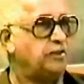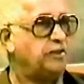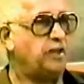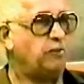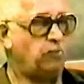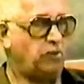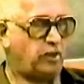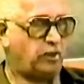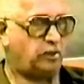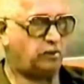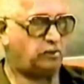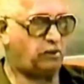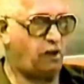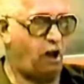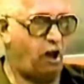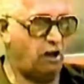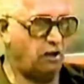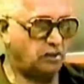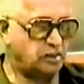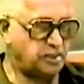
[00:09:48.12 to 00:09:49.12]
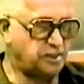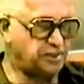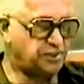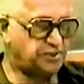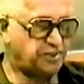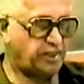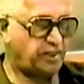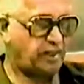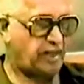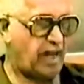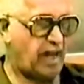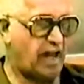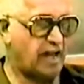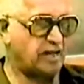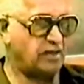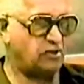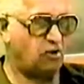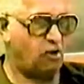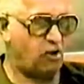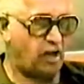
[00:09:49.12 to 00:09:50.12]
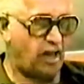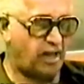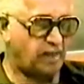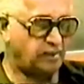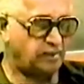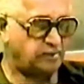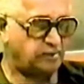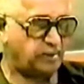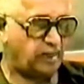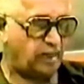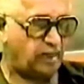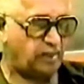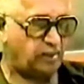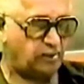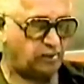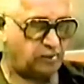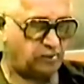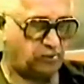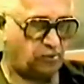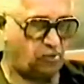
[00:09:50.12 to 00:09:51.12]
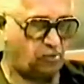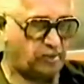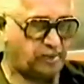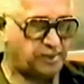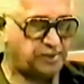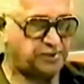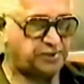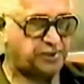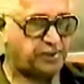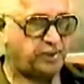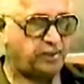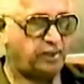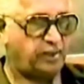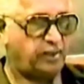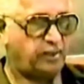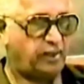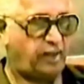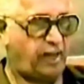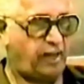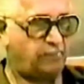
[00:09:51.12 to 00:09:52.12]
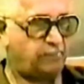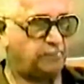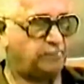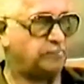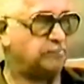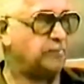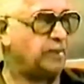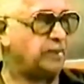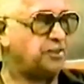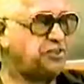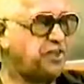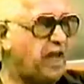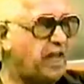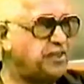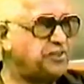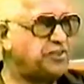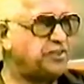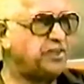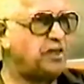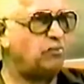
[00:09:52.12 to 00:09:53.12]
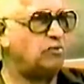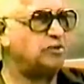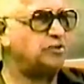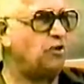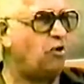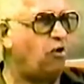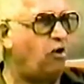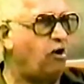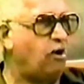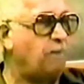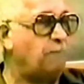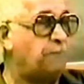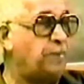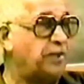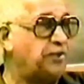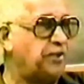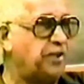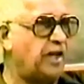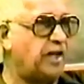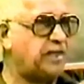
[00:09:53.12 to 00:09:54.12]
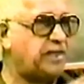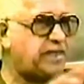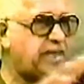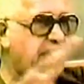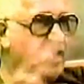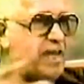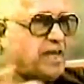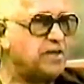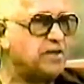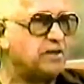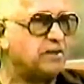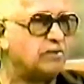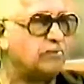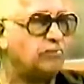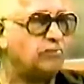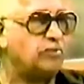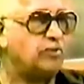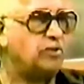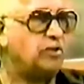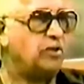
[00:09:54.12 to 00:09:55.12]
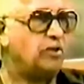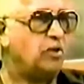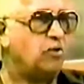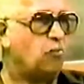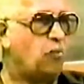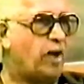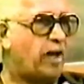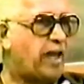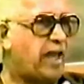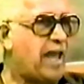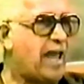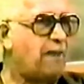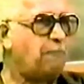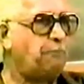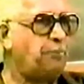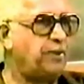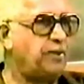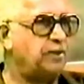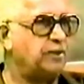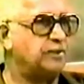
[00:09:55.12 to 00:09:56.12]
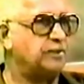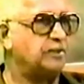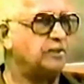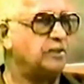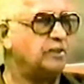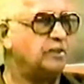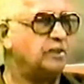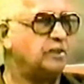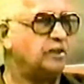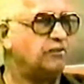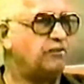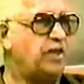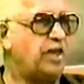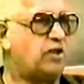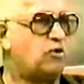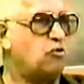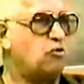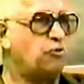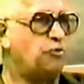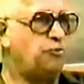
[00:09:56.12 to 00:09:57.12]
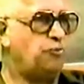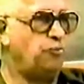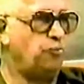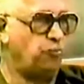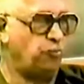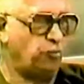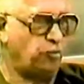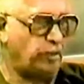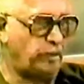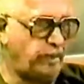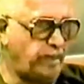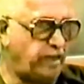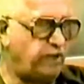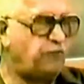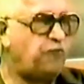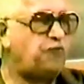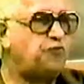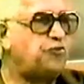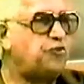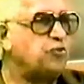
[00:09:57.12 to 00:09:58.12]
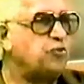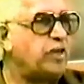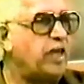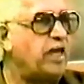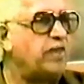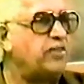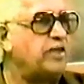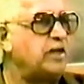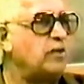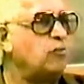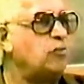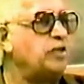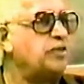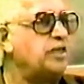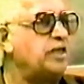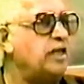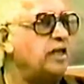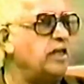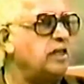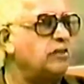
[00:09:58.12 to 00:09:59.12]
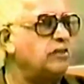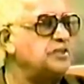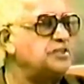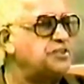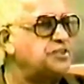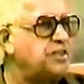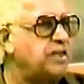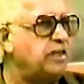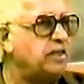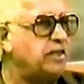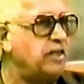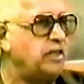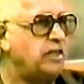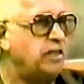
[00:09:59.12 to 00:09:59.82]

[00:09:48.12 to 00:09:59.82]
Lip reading: were Congolese there, Angolans, Ashanti, they were all, but again, what happened, they could live together with in